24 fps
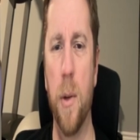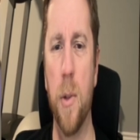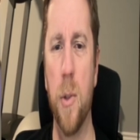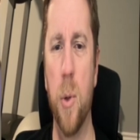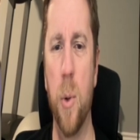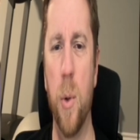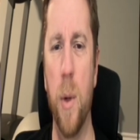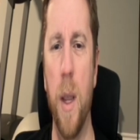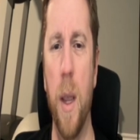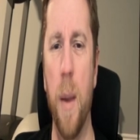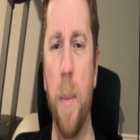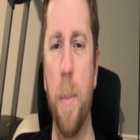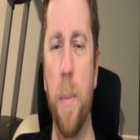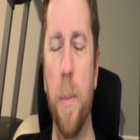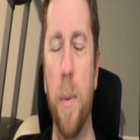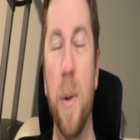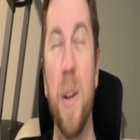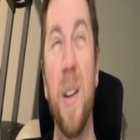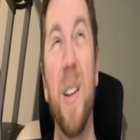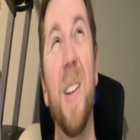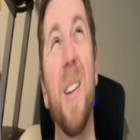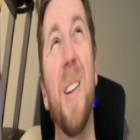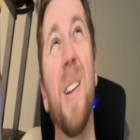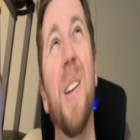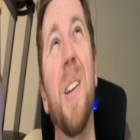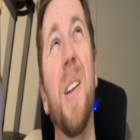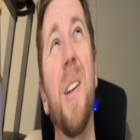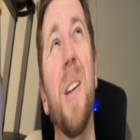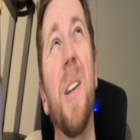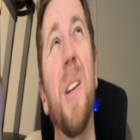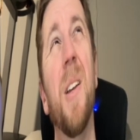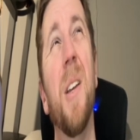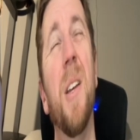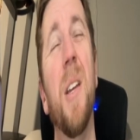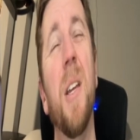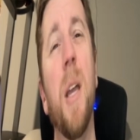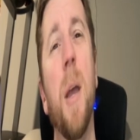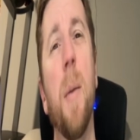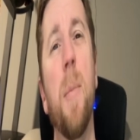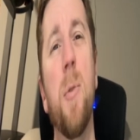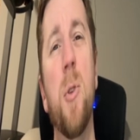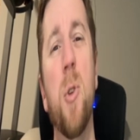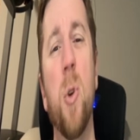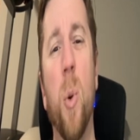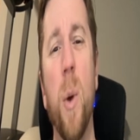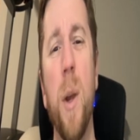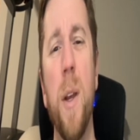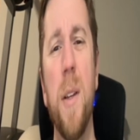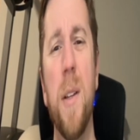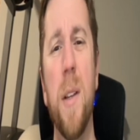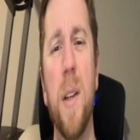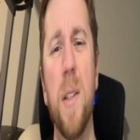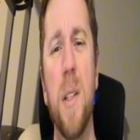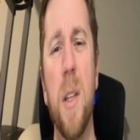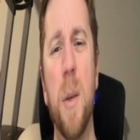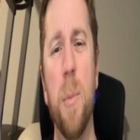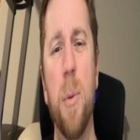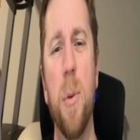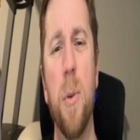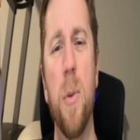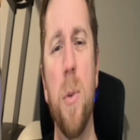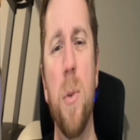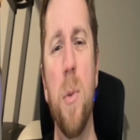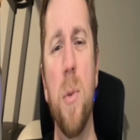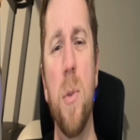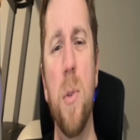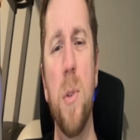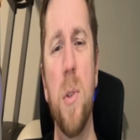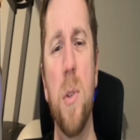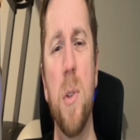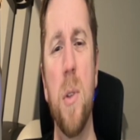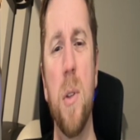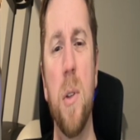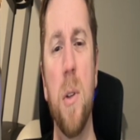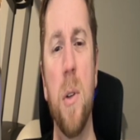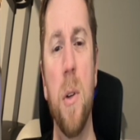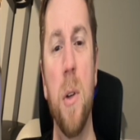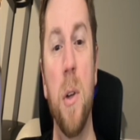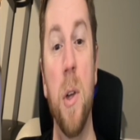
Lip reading: So hip joint, I suppose.